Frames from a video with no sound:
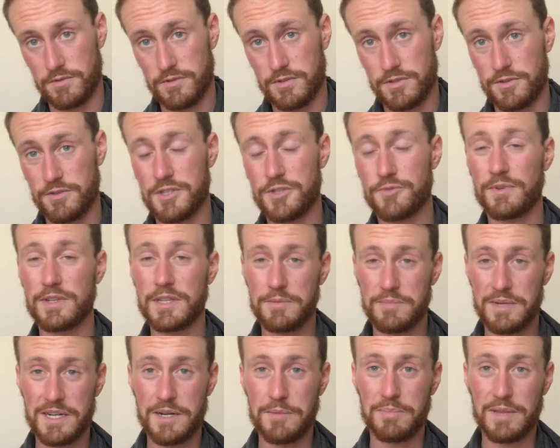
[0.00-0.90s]
So it's
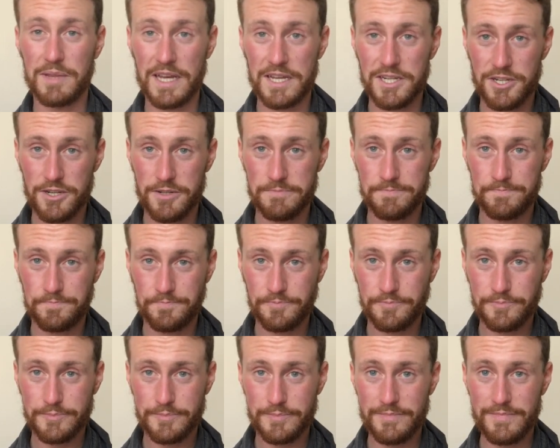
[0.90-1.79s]
really been a pleasure,
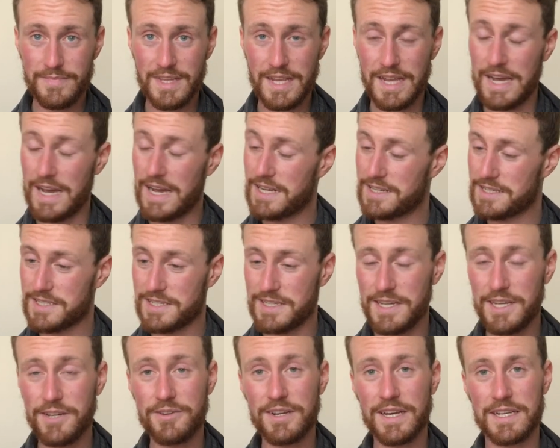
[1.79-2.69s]
and see
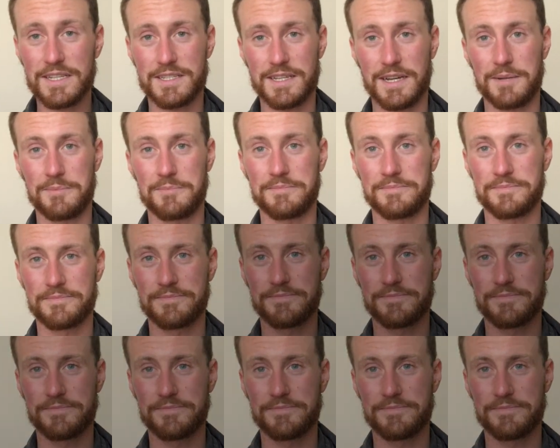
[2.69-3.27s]
you next time.